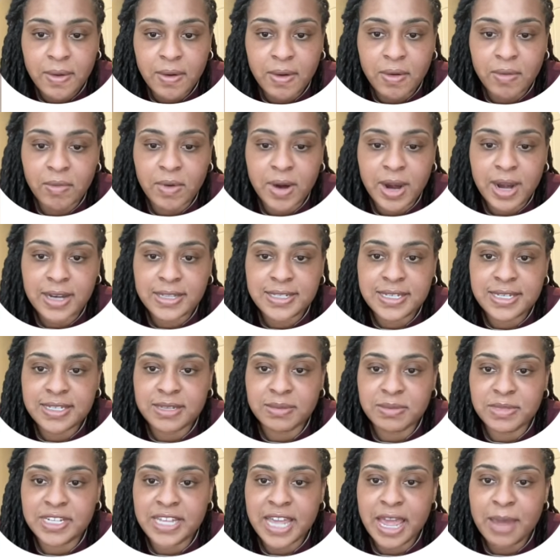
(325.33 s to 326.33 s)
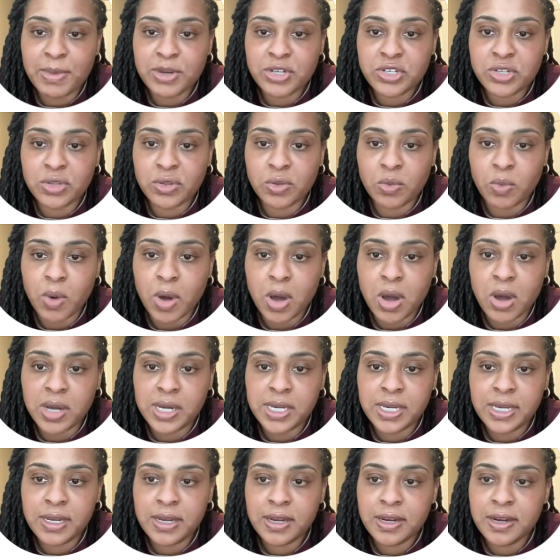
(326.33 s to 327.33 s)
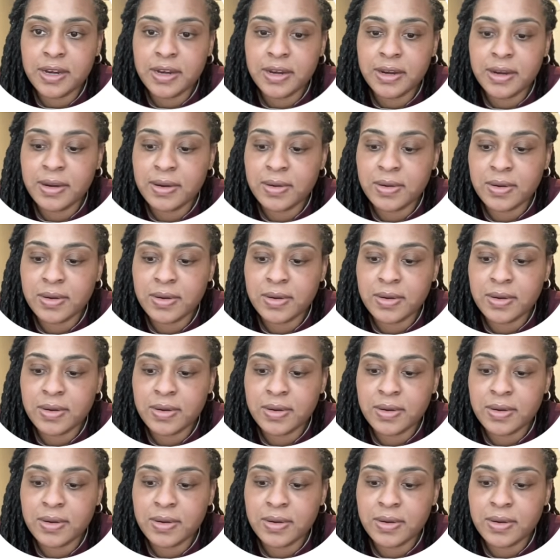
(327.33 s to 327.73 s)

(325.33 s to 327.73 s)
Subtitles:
All right, I see some damage to the wall here.